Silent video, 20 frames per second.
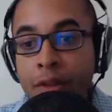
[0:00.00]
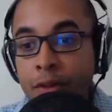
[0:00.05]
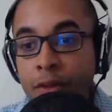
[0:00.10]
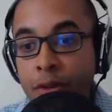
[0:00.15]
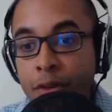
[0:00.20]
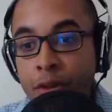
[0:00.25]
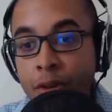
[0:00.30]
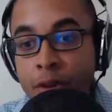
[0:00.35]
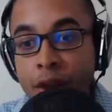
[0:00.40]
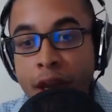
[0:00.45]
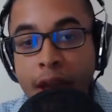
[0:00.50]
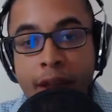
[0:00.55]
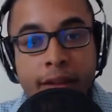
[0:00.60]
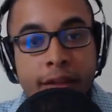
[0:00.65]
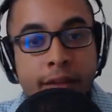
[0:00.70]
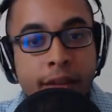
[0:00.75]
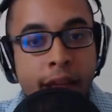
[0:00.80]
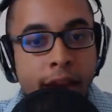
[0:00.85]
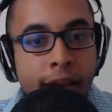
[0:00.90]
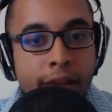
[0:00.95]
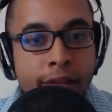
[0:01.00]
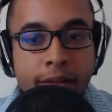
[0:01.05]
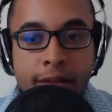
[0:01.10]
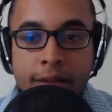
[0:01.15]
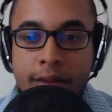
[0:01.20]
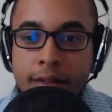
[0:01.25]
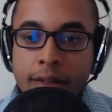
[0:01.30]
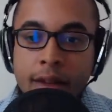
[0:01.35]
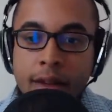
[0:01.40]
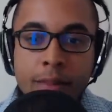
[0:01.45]
if you're in the United States,
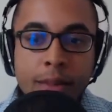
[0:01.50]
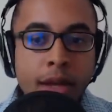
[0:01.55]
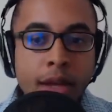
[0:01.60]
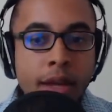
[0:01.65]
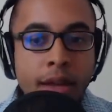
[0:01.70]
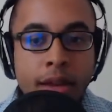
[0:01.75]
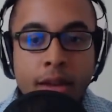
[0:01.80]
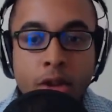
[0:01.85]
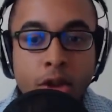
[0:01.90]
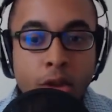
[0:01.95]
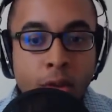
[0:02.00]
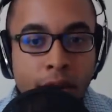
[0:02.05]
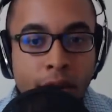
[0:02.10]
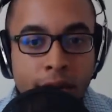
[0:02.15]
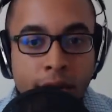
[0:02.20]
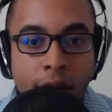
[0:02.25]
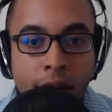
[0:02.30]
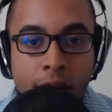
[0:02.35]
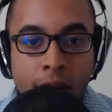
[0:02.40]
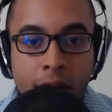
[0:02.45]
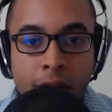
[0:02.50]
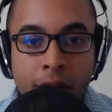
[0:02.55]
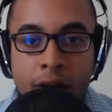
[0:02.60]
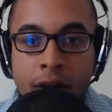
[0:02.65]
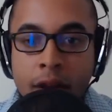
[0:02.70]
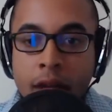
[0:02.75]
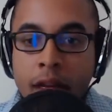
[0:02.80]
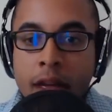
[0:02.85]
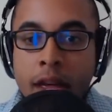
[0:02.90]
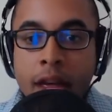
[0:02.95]
it's going to be the US dollar.
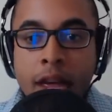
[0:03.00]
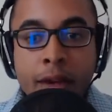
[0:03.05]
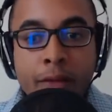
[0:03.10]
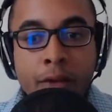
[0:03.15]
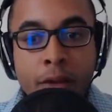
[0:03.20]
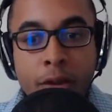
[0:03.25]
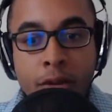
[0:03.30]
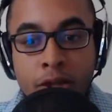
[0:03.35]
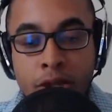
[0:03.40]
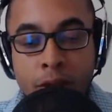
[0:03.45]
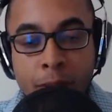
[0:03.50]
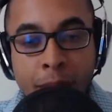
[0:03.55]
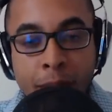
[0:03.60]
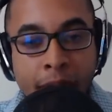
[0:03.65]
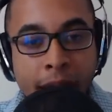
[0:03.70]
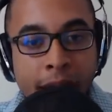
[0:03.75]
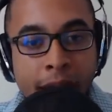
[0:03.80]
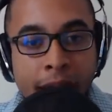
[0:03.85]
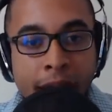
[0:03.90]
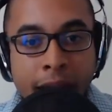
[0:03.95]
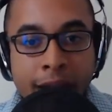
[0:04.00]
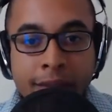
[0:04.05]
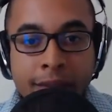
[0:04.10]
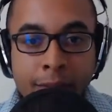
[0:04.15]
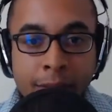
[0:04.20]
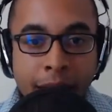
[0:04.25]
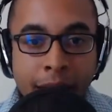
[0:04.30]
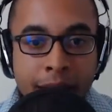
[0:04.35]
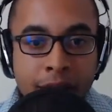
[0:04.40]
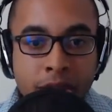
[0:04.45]
If you're in Japan, like
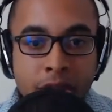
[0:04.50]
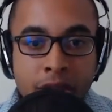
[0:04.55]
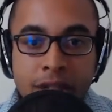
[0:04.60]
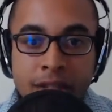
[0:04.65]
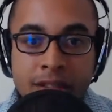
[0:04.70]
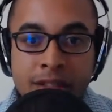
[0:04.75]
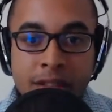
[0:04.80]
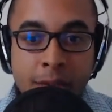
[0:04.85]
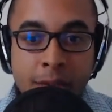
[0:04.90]
Sebastian, it's